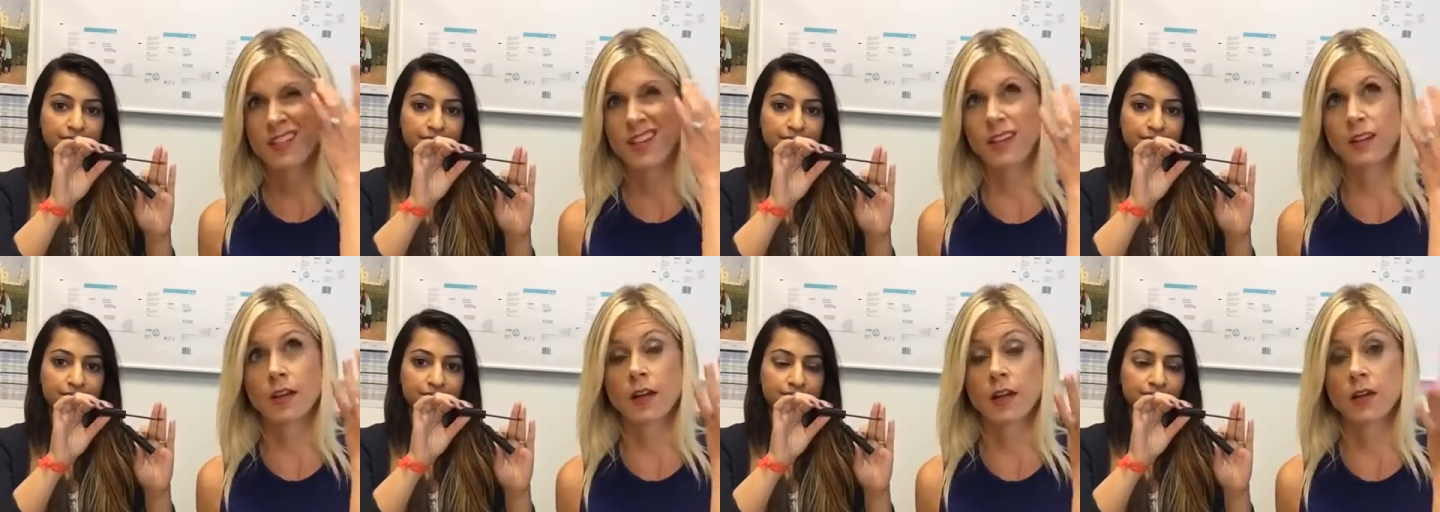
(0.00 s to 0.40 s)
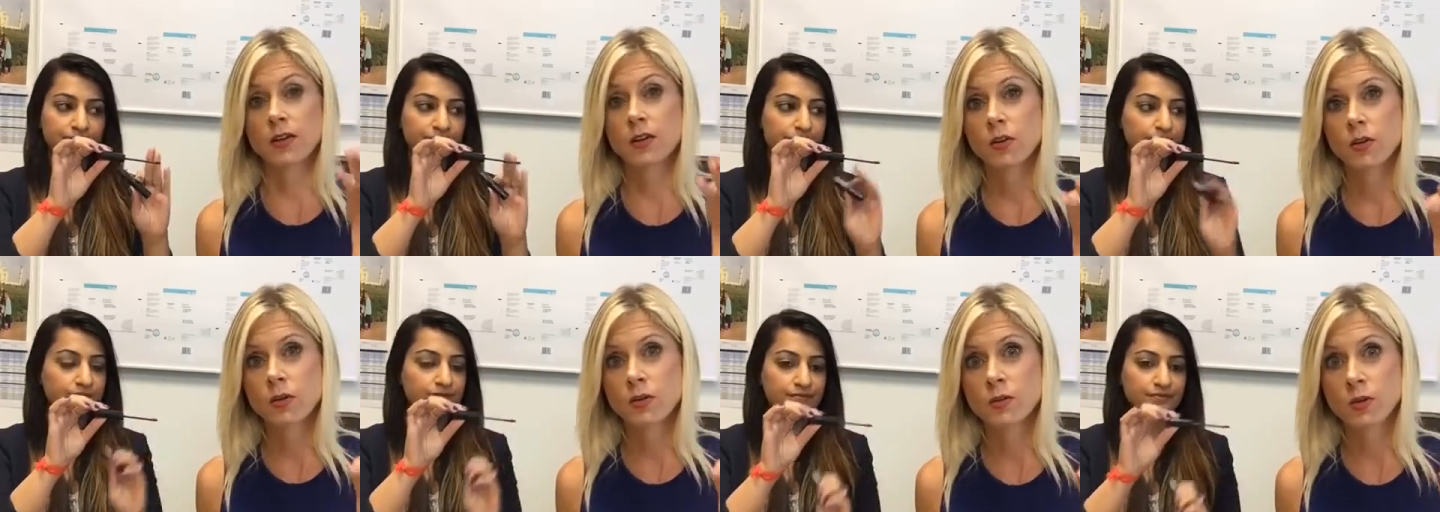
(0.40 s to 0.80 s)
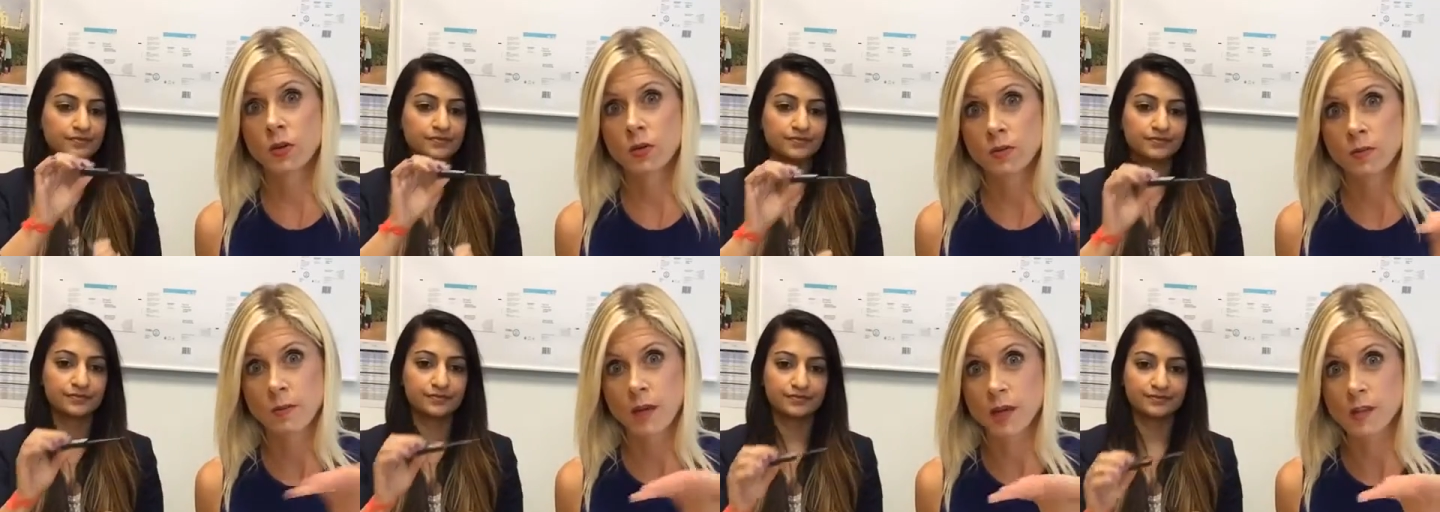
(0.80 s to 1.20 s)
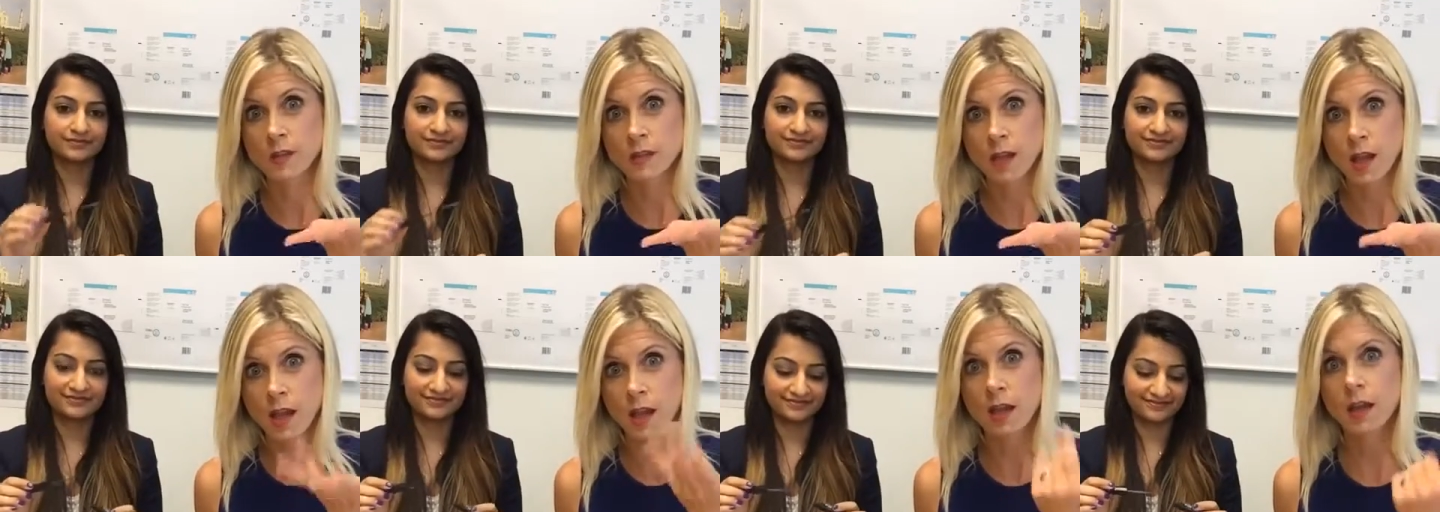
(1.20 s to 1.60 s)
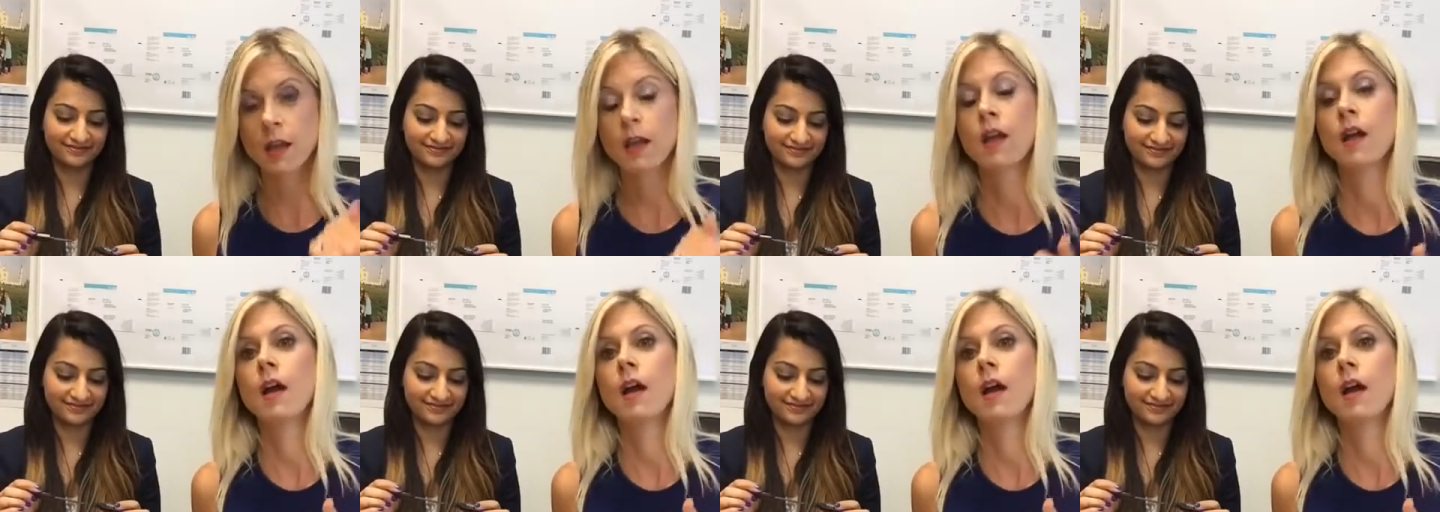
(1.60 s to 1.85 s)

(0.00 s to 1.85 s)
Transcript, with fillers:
Speaker 1: get lighter. Who told us that?